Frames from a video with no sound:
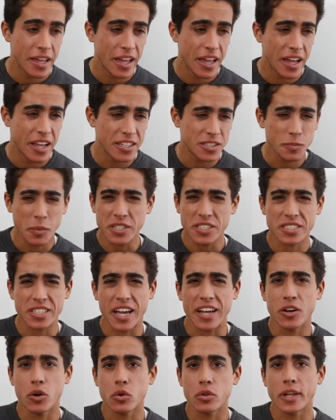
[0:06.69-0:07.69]
And as much as
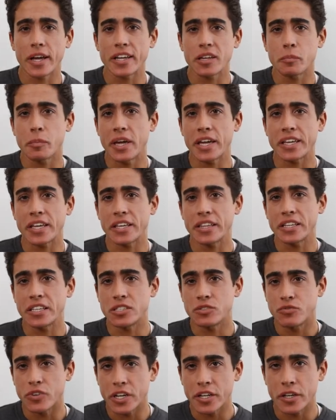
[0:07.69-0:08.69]
I don't like making
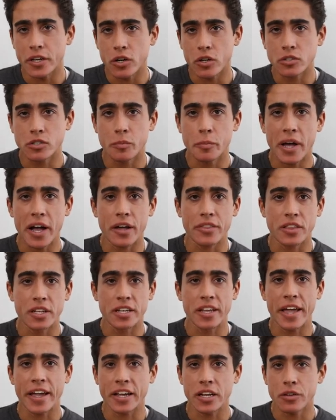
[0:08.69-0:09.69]
these videos about the
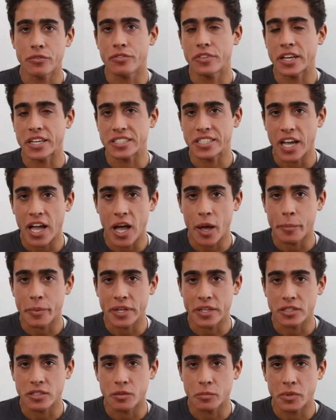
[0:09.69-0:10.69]
negative things
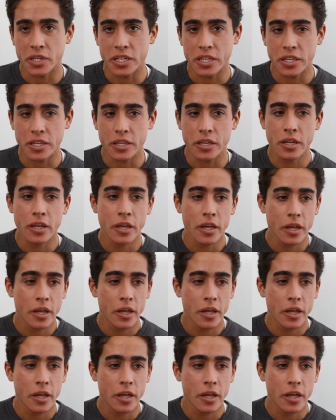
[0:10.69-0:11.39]
happening to me,